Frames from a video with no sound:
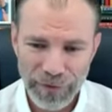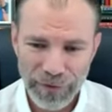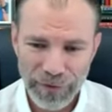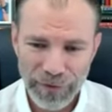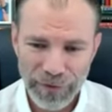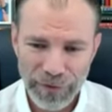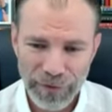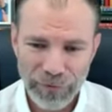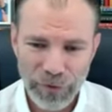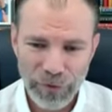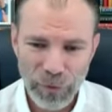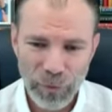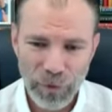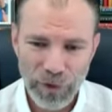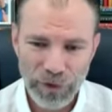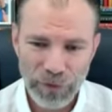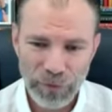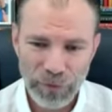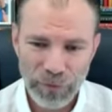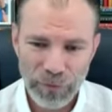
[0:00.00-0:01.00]

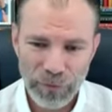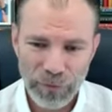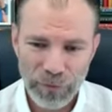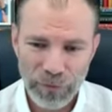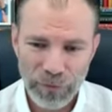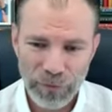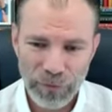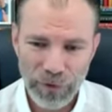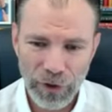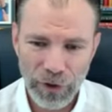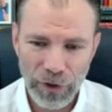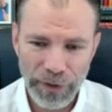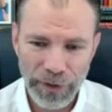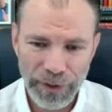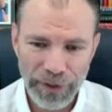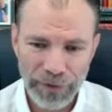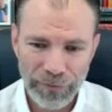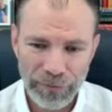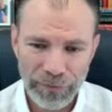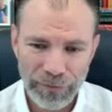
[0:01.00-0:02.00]
want to
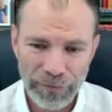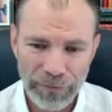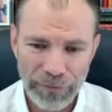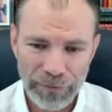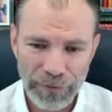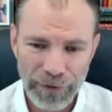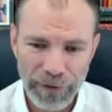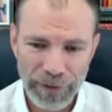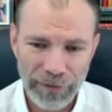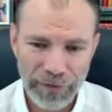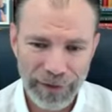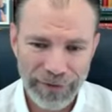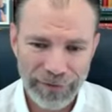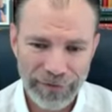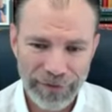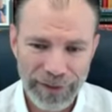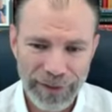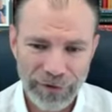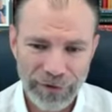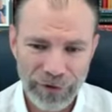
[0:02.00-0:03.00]
honor a great
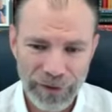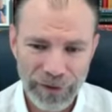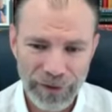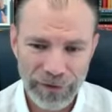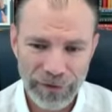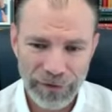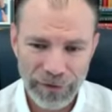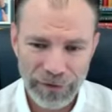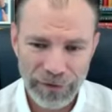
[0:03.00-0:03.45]
teacher,